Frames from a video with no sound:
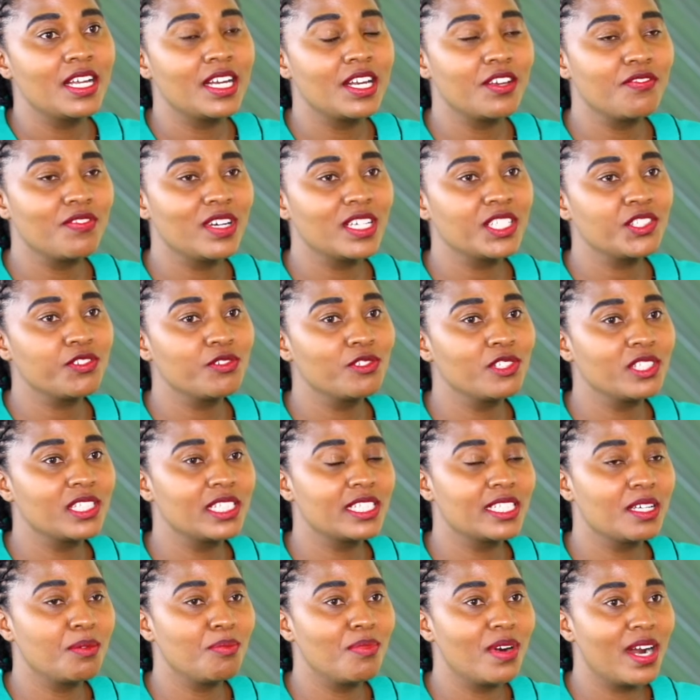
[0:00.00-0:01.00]
Ryaivas Foods
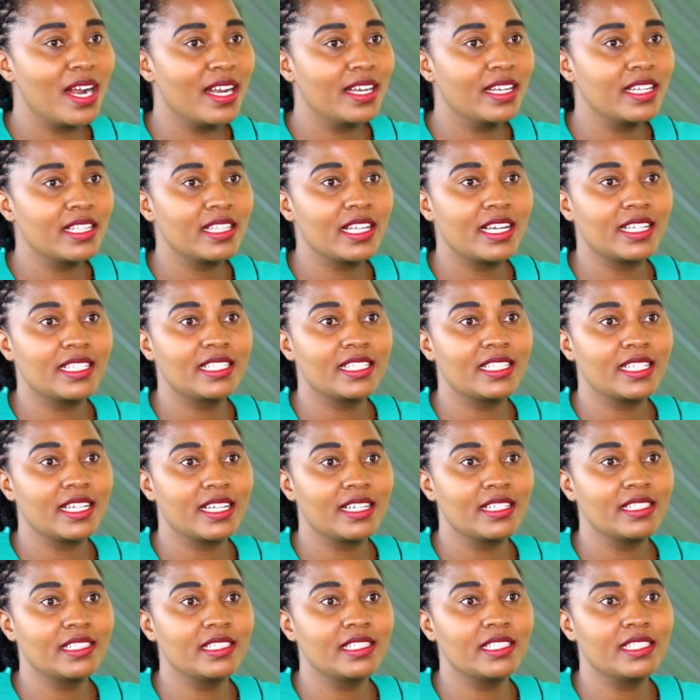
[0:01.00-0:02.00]
is a brand that
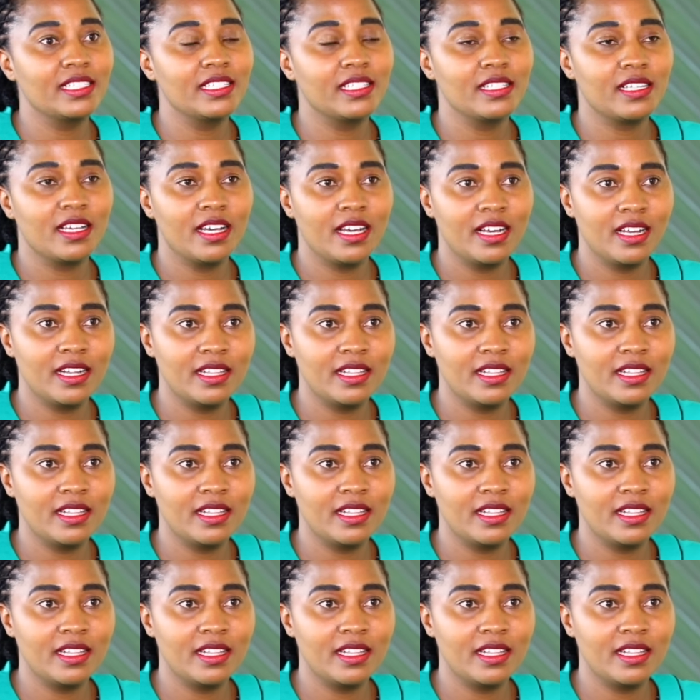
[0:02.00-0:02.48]
sells